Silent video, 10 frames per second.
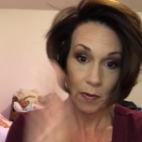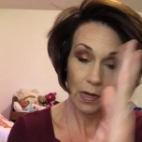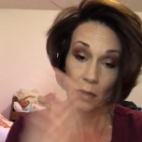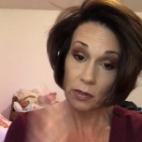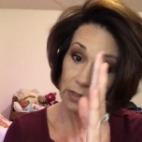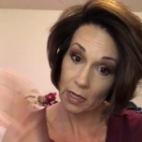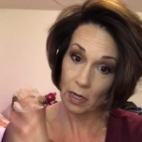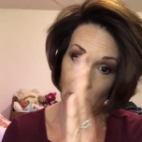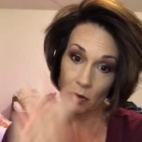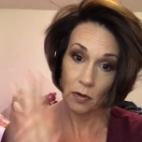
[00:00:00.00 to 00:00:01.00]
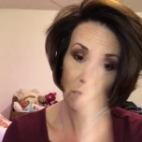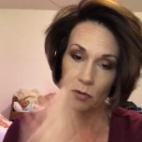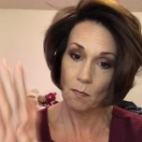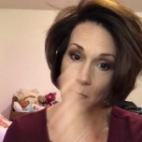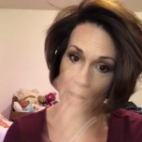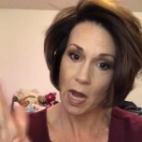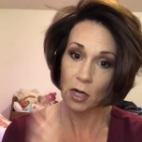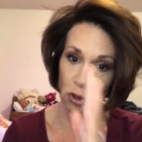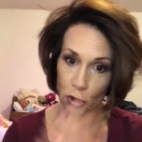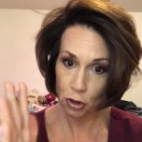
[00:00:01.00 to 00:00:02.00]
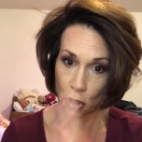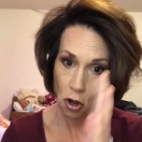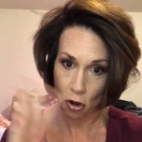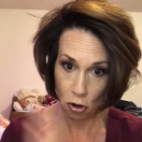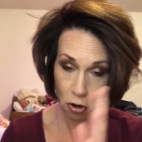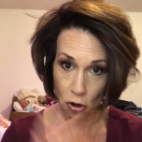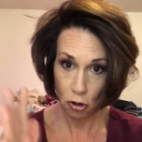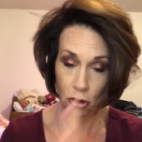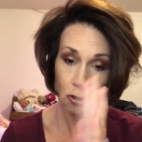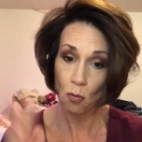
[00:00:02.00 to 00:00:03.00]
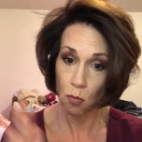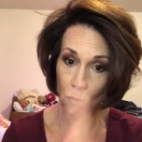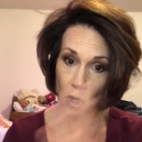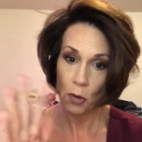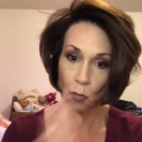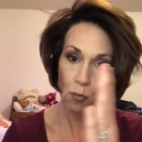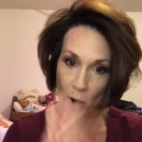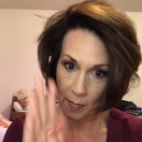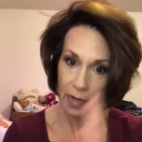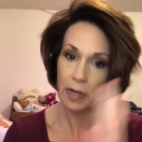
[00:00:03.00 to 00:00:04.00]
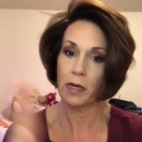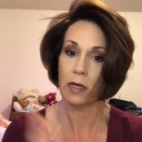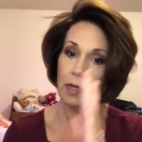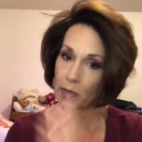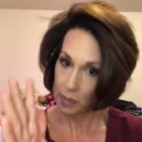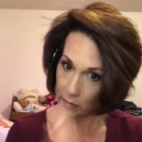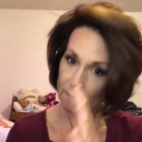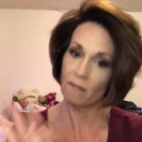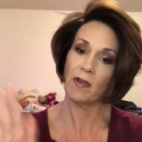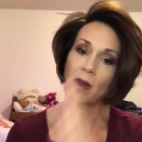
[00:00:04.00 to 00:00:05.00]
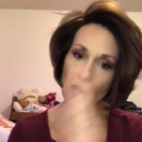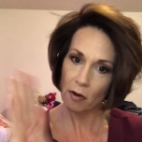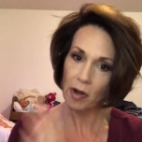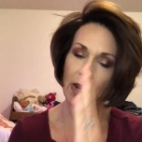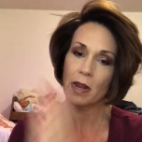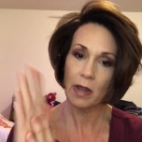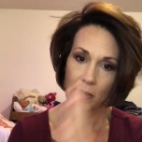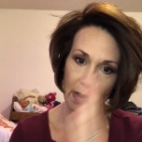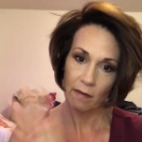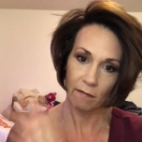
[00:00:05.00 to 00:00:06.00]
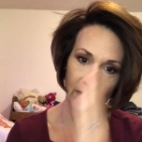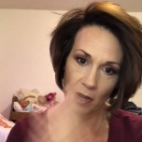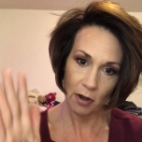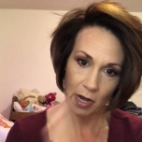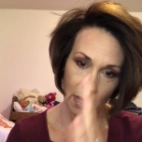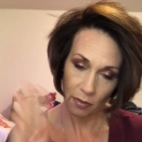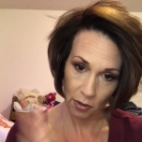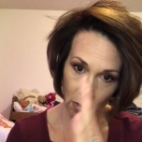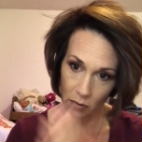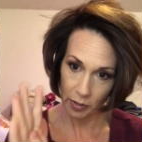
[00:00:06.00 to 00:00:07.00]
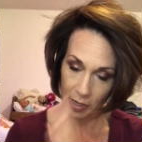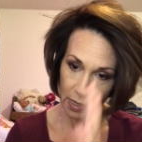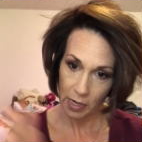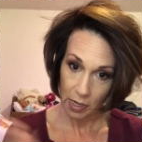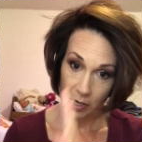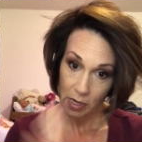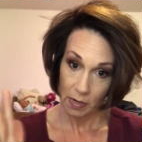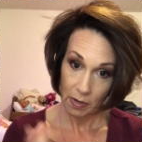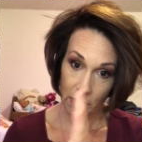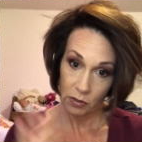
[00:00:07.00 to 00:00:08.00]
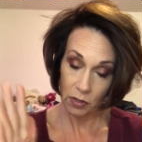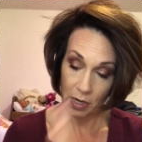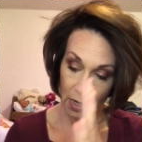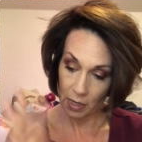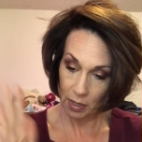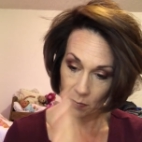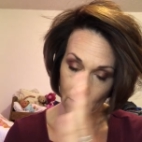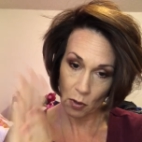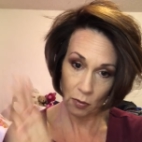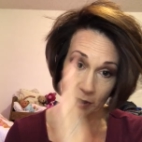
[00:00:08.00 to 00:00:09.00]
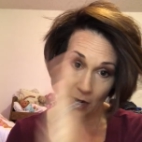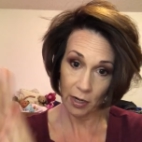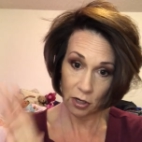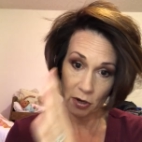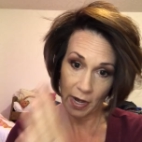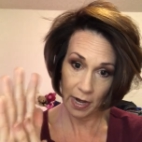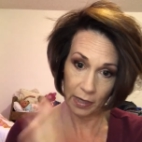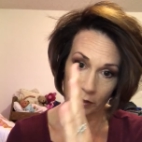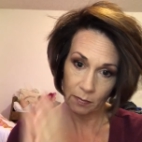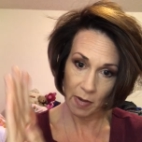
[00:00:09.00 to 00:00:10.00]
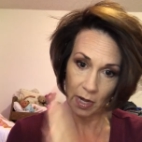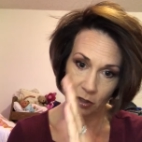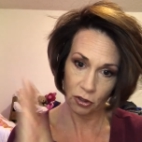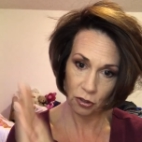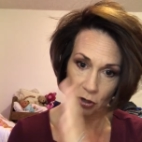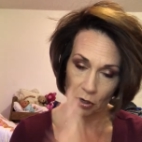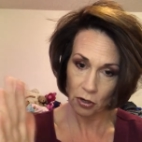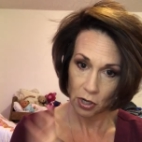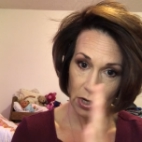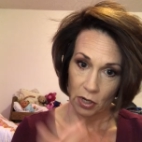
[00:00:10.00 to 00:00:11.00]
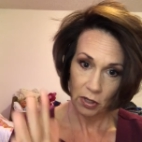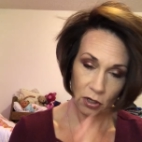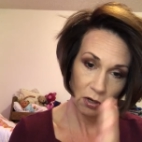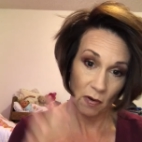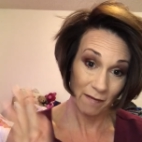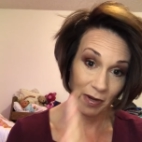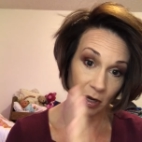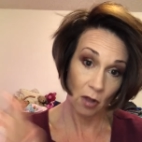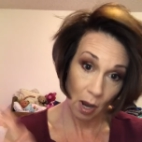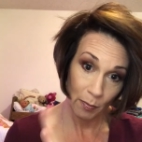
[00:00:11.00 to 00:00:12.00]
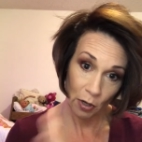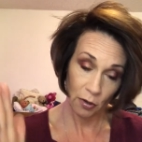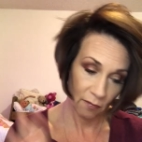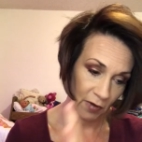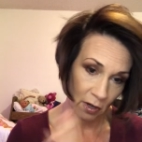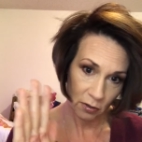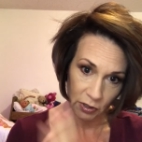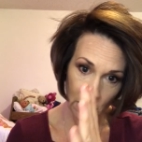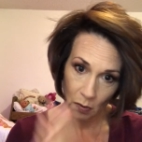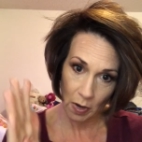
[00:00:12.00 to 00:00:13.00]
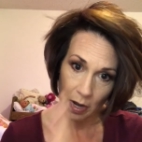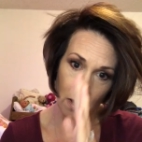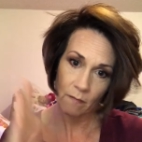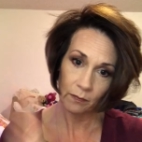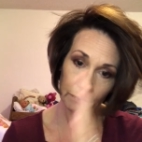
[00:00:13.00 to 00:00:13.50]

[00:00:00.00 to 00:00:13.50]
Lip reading: Here's the kicker. Make sure you rub it very, very thoroughly to get it broke down in your hands. Make sure that you don't have it glopped on your fingers anywhere.